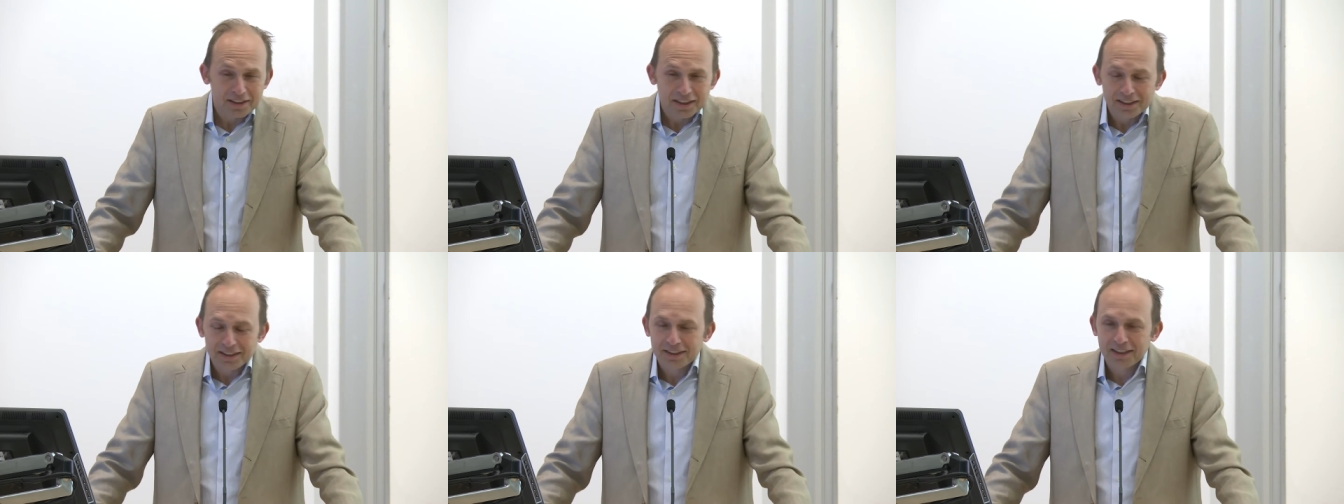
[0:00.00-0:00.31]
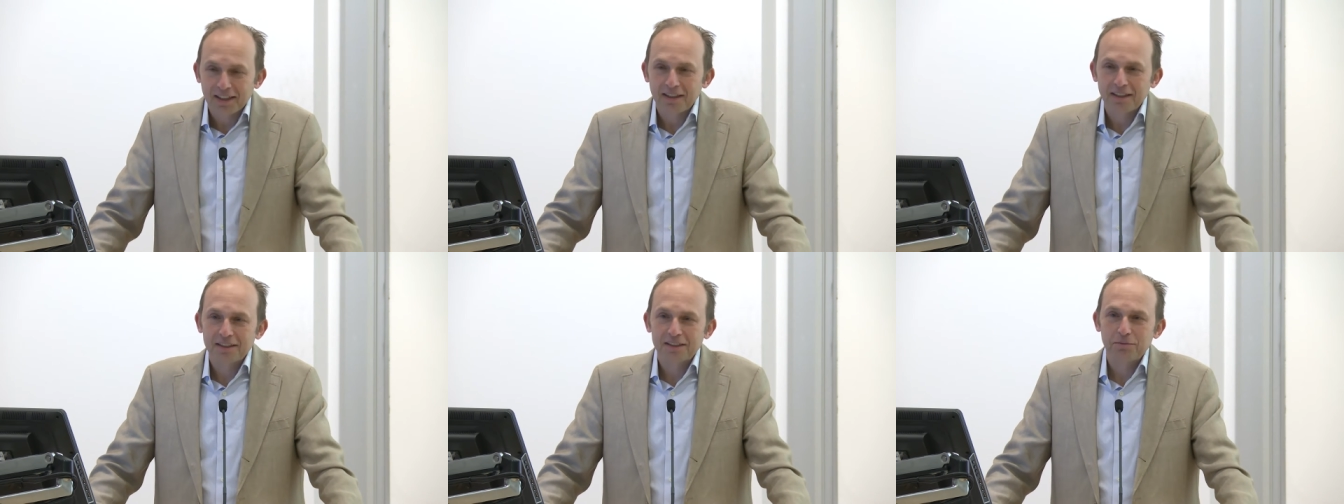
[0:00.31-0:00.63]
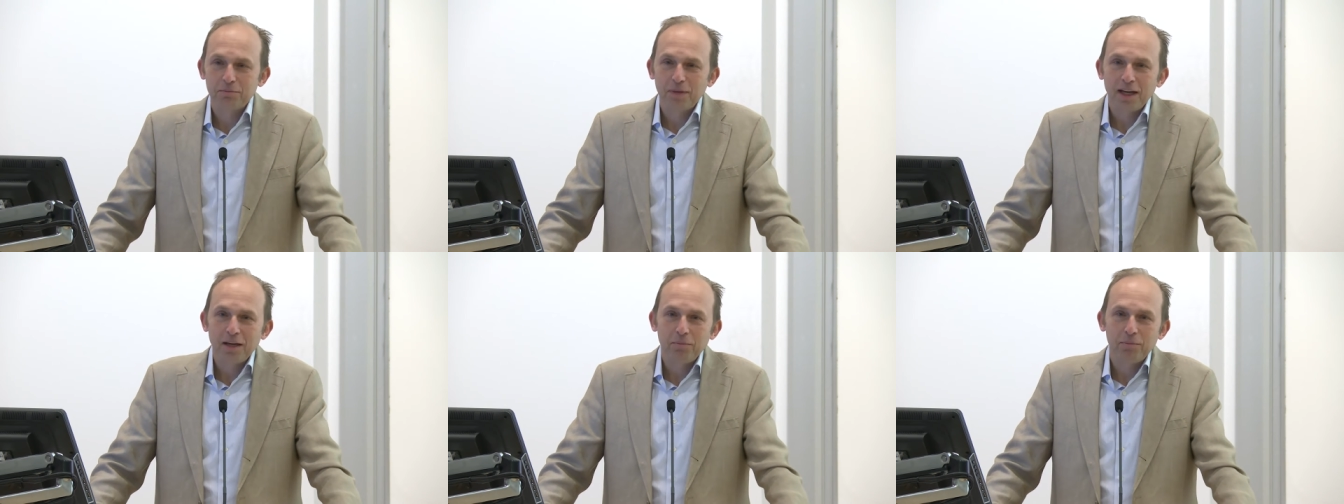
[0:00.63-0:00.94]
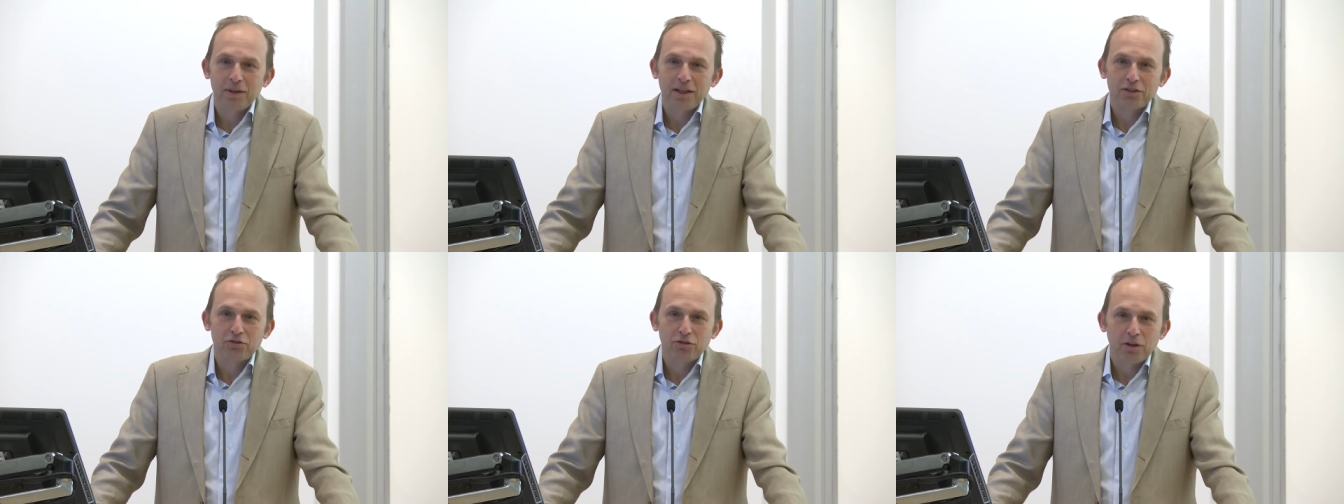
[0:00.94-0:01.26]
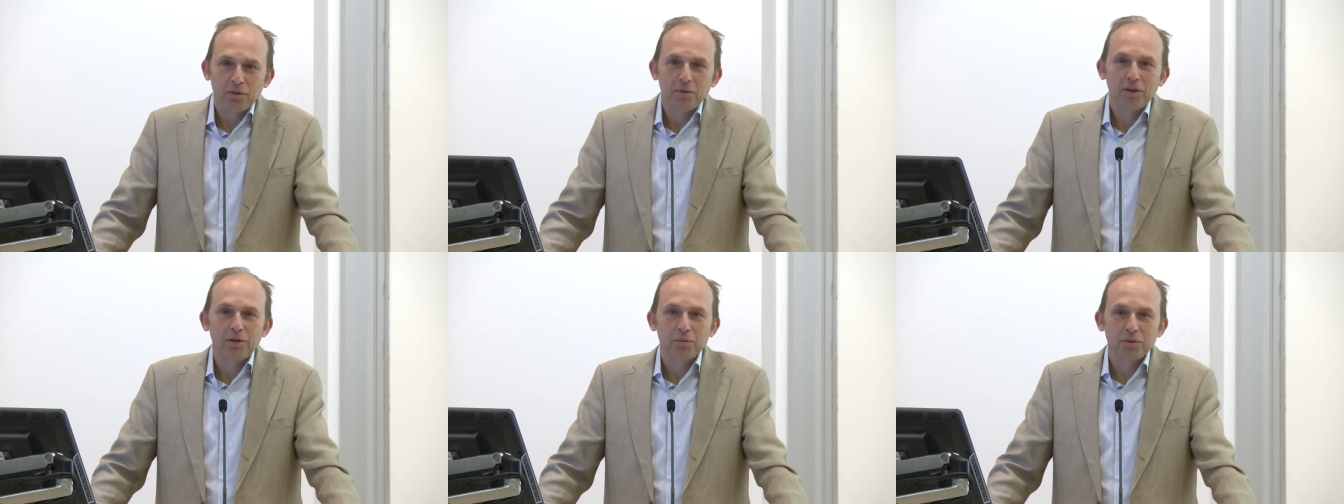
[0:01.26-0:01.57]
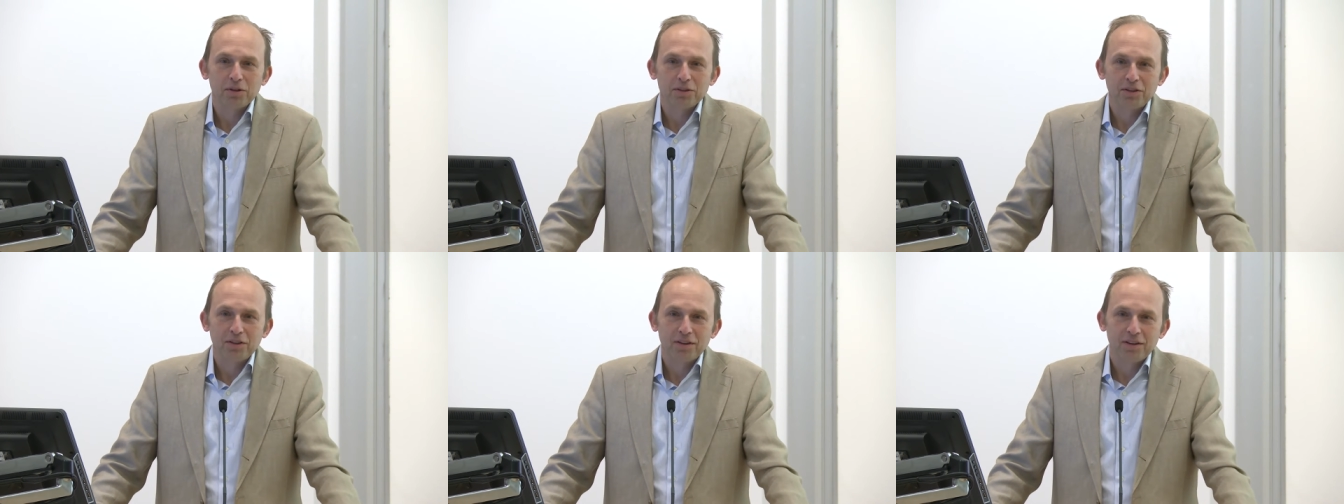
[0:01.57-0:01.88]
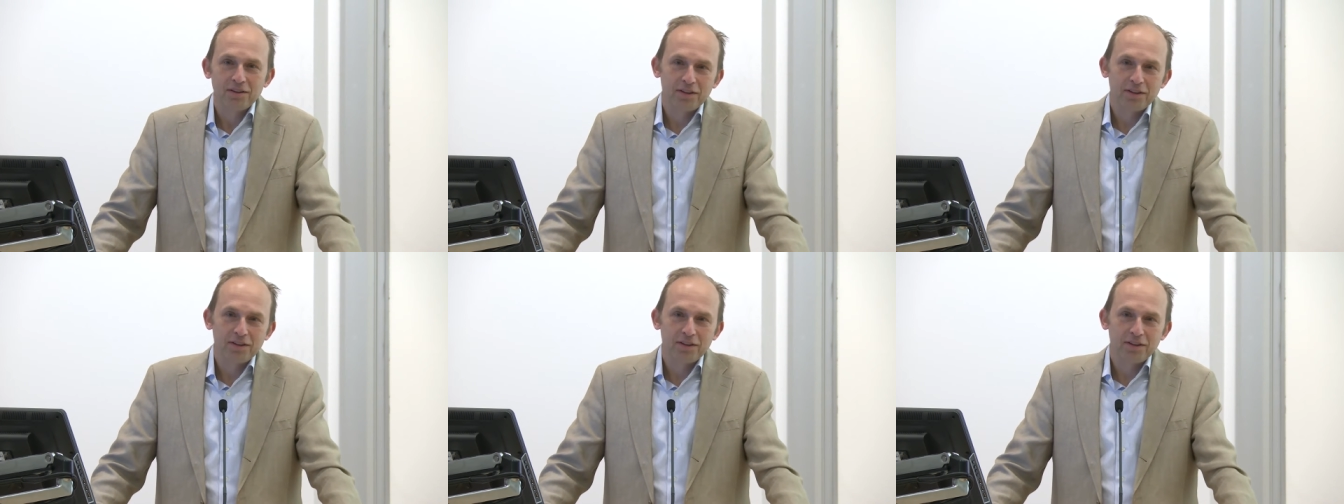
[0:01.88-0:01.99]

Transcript: He said this may be attributable to the